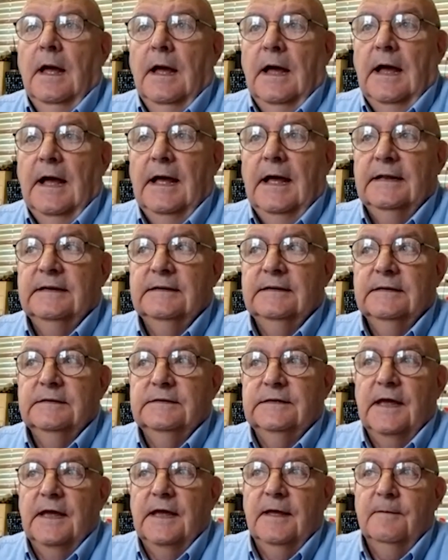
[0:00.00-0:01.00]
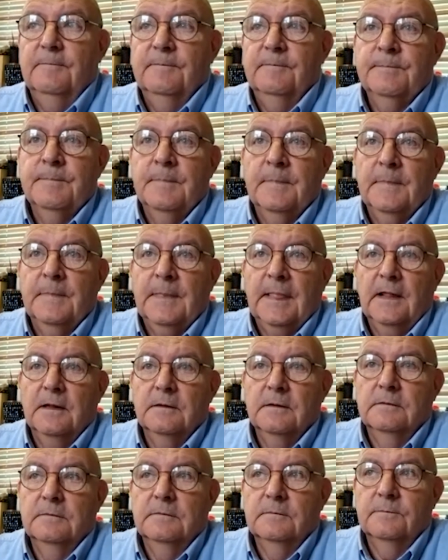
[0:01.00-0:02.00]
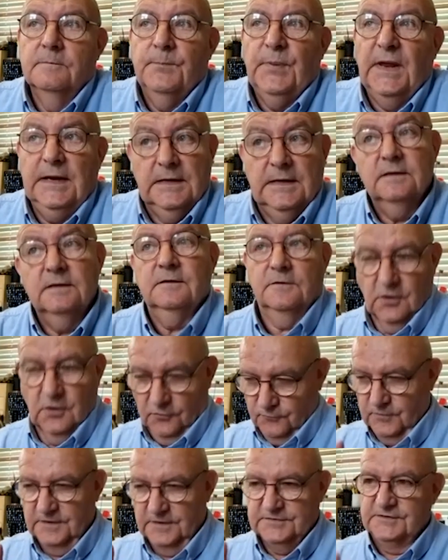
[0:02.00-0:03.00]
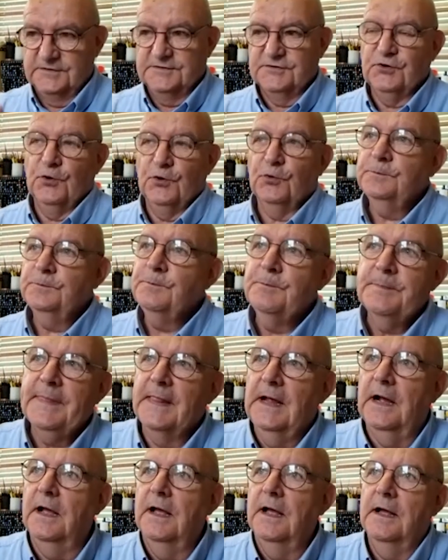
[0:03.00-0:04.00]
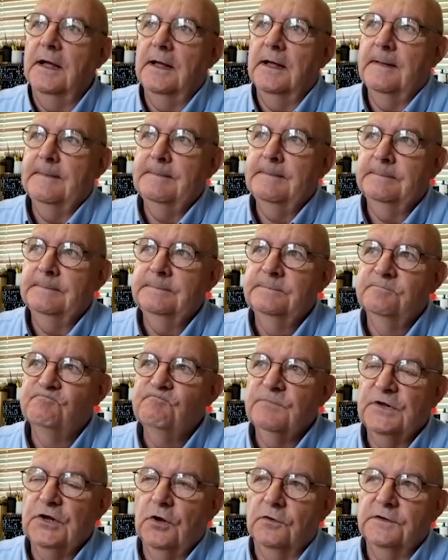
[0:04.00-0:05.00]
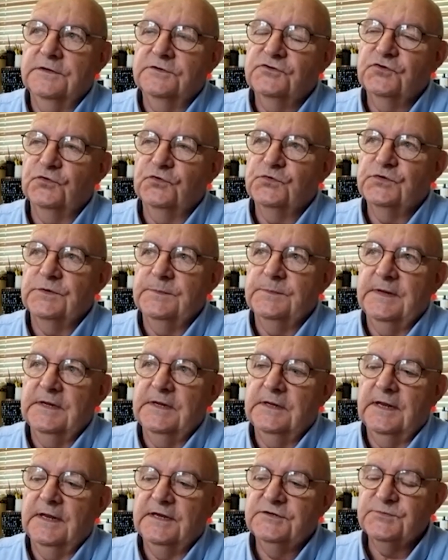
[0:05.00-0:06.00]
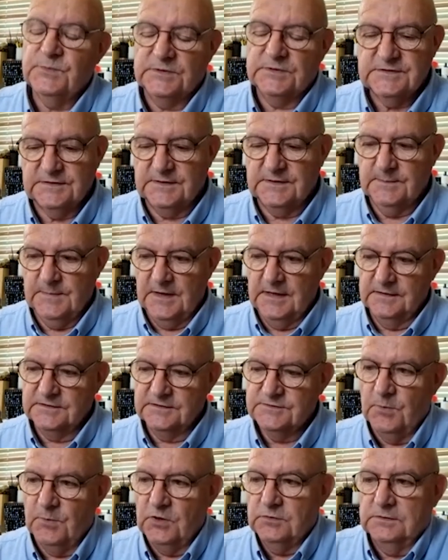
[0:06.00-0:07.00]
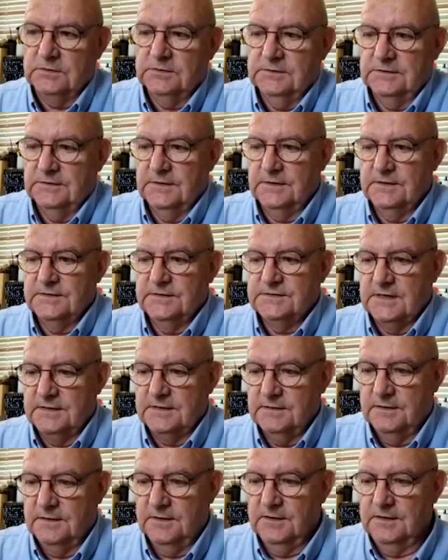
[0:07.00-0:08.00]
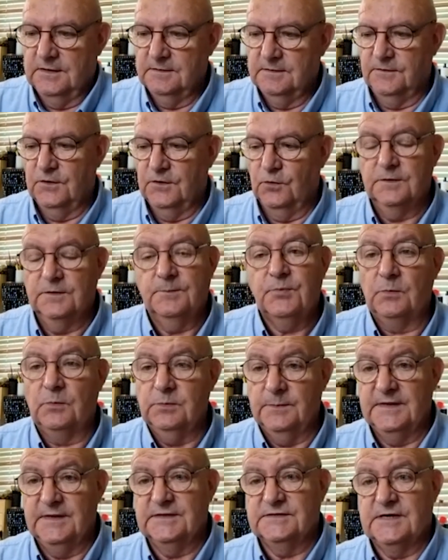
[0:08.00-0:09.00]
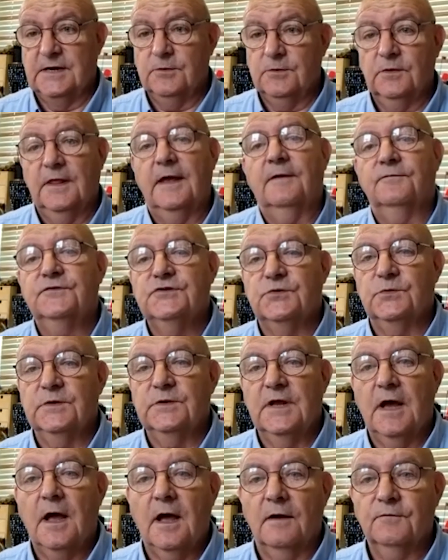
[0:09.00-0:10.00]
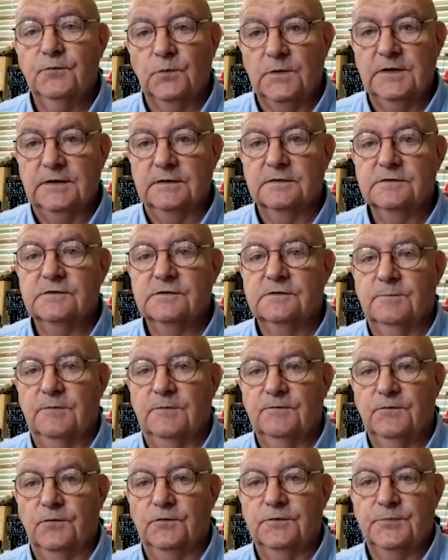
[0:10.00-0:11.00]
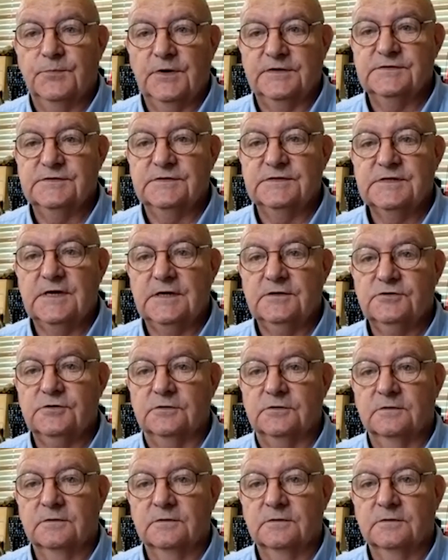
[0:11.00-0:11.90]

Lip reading: And Pete, God rest his soul, got in touch with me and asked me to make this model. He said, the only problem is I only have 2.5 weeks before the presentation.